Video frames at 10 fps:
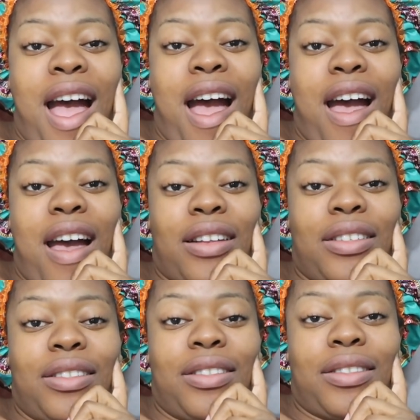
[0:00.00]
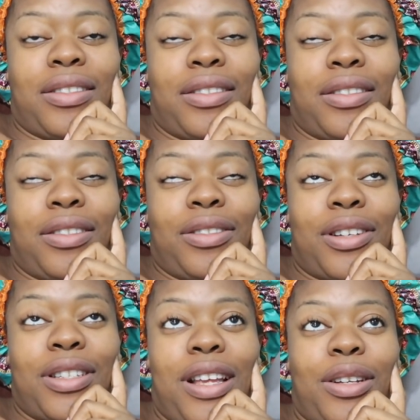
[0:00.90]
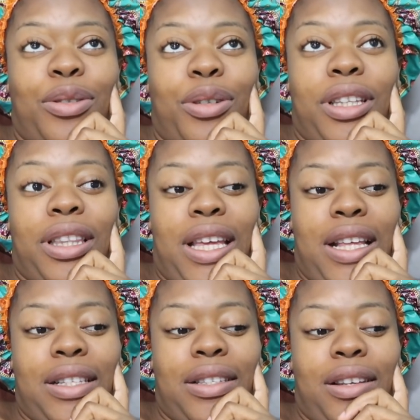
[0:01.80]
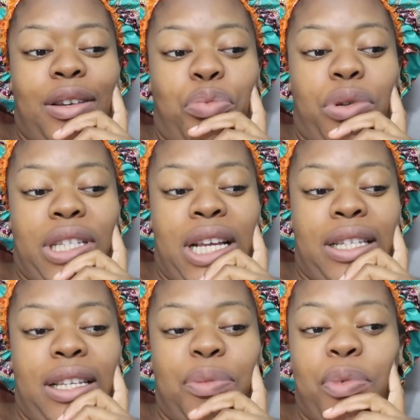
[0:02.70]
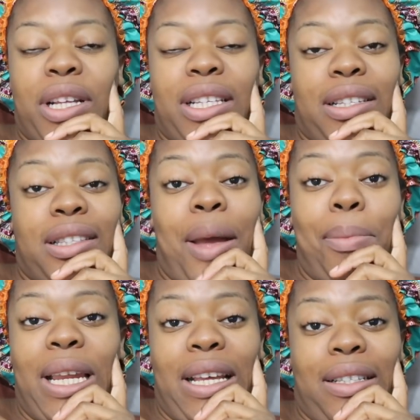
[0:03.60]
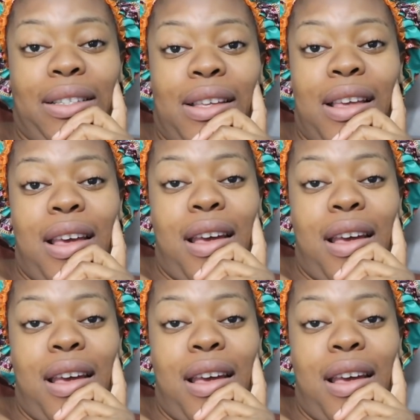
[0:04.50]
and just started throwing things in the process. He spoiled his tablet.